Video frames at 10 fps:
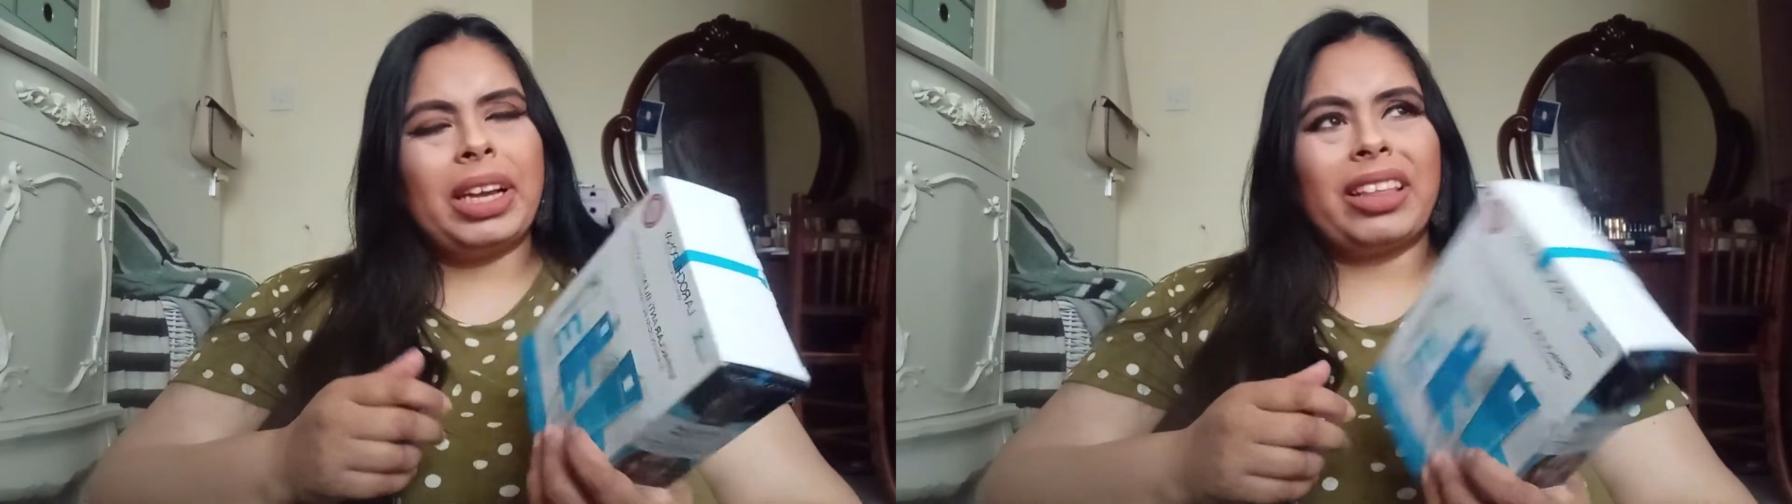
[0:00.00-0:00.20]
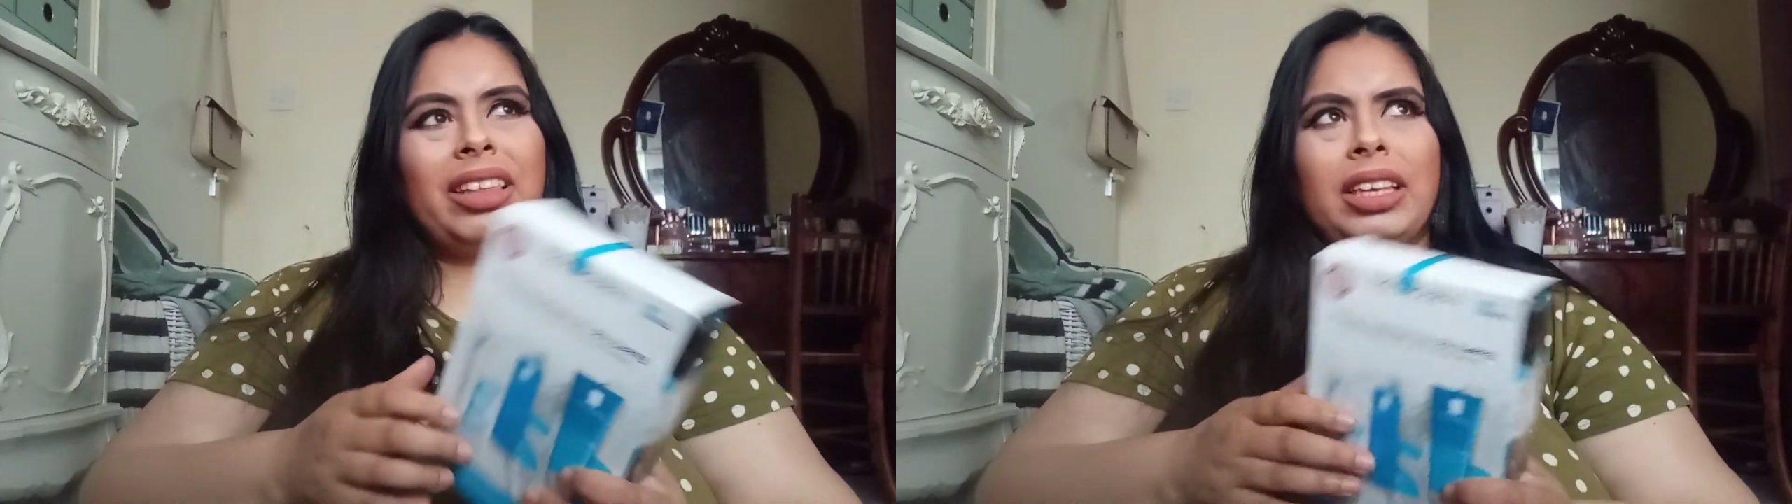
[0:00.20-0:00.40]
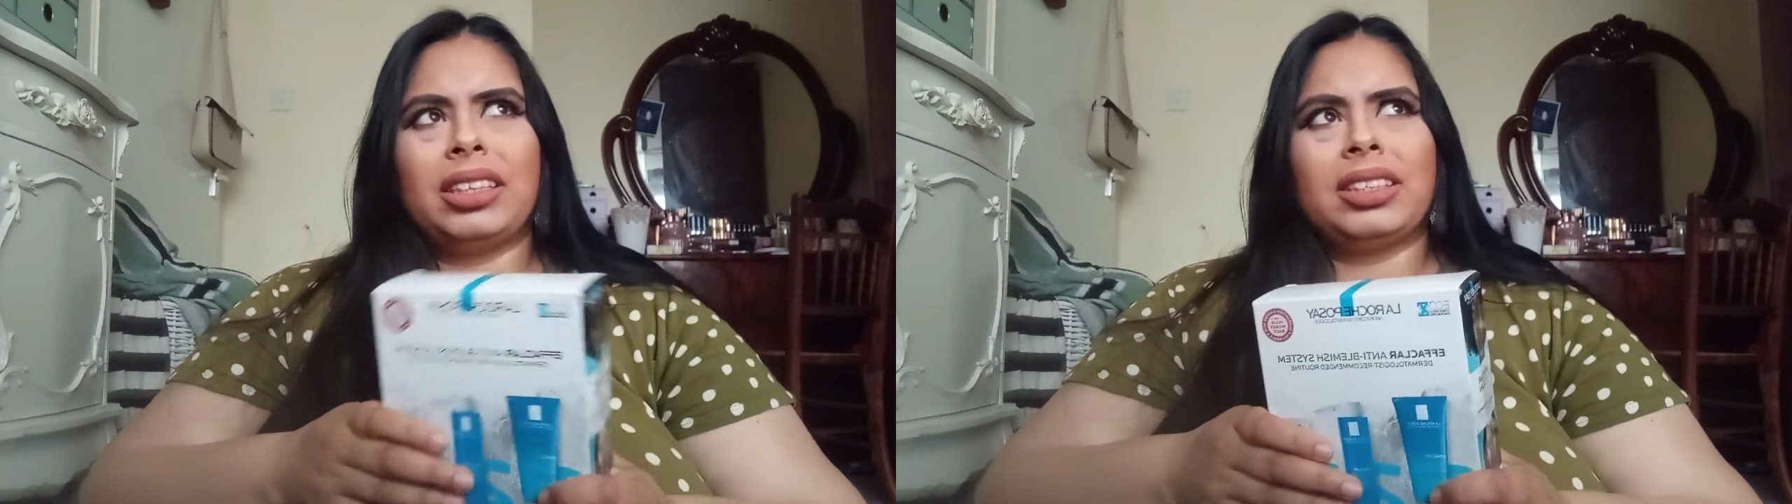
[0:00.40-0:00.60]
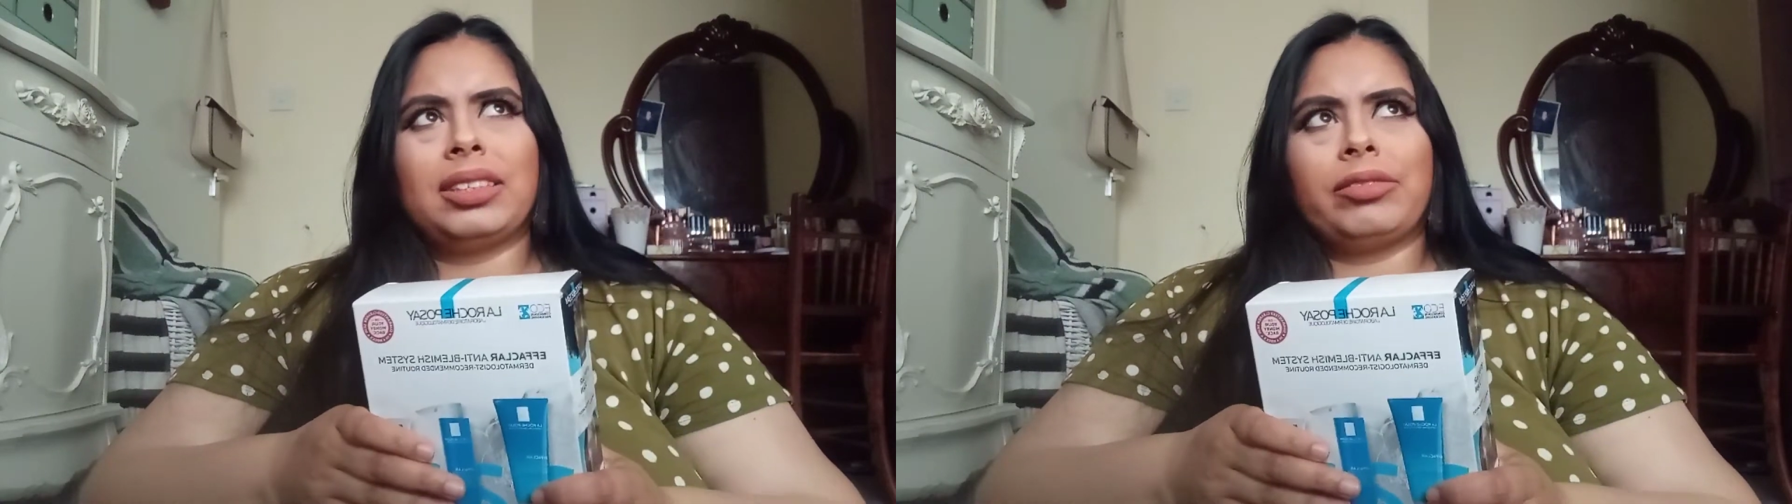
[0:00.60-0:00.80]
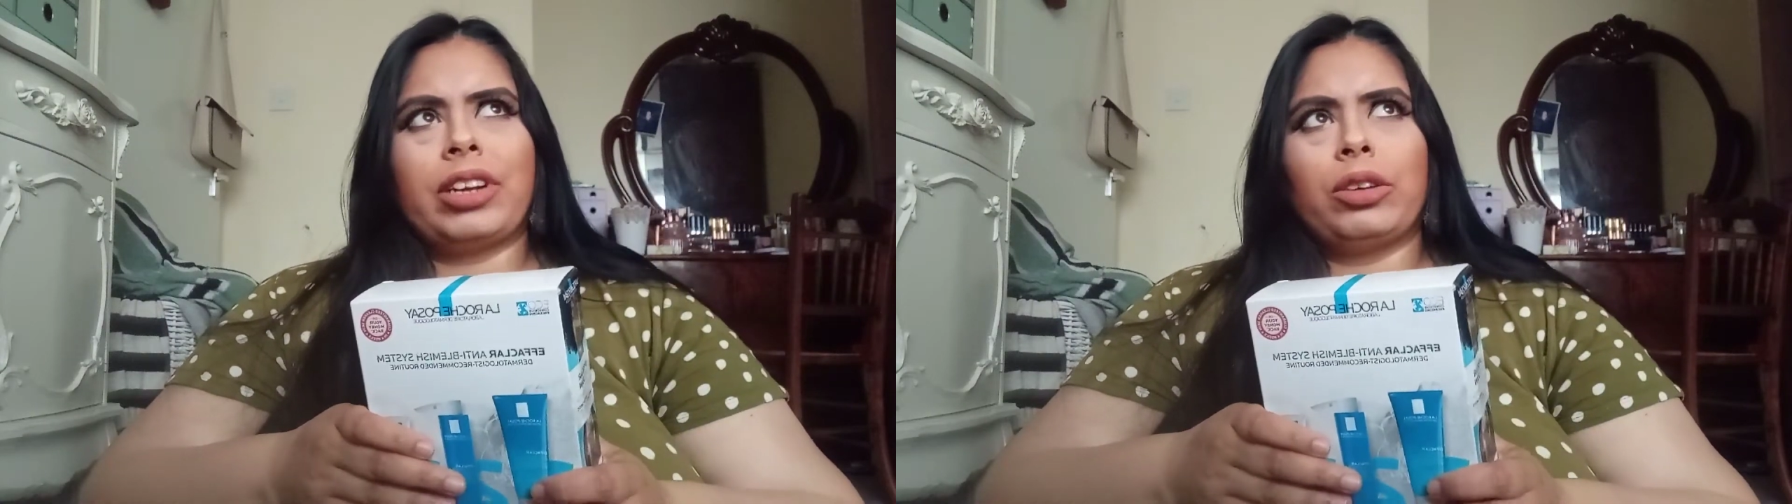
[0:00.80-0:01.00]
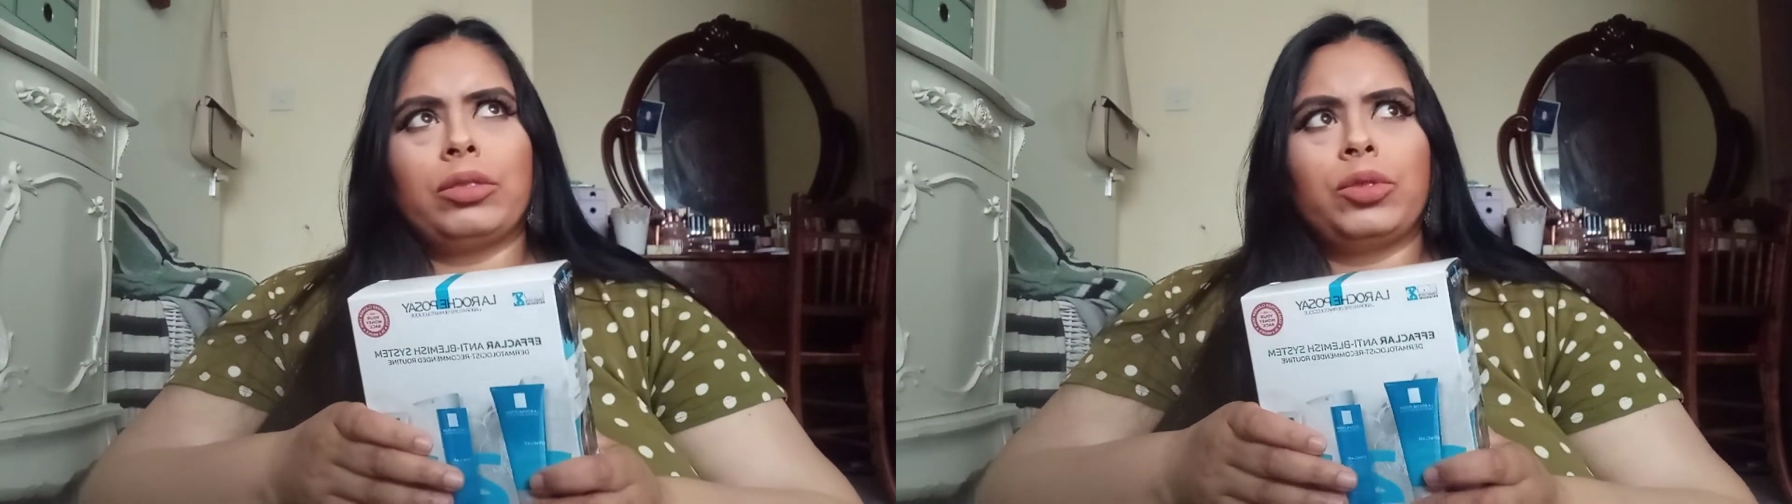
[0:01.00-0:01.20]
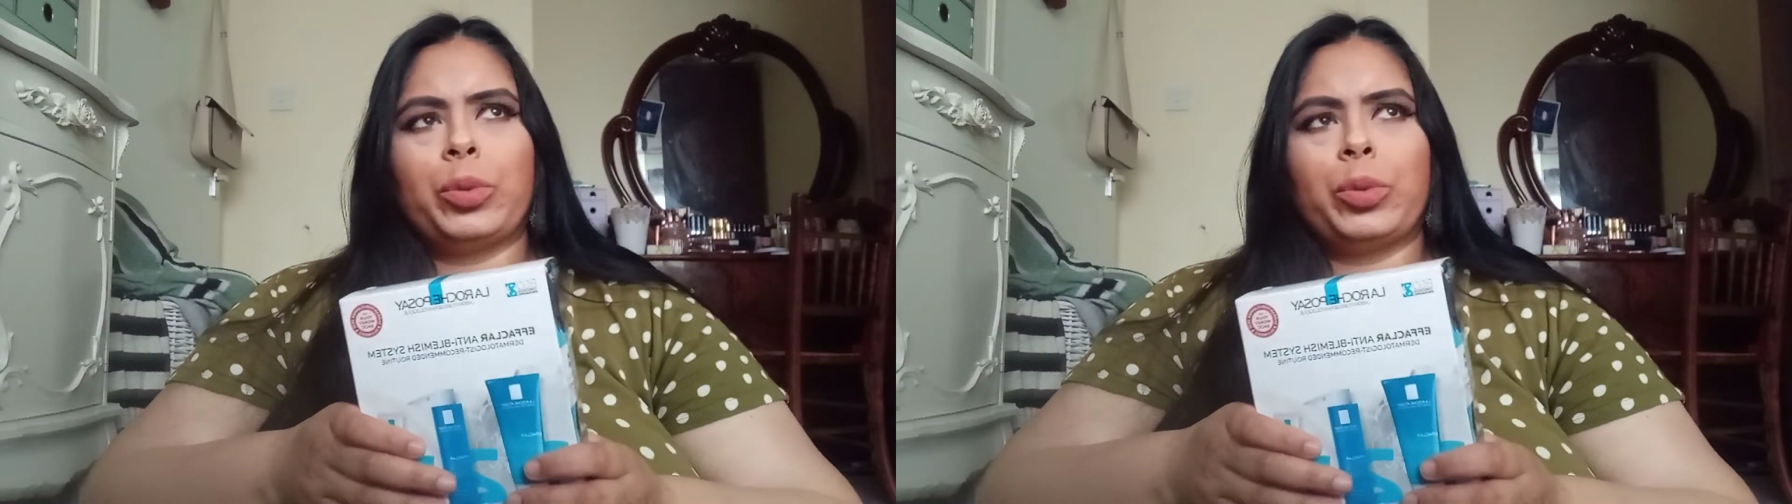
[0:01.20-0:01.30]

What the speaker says: I think it's around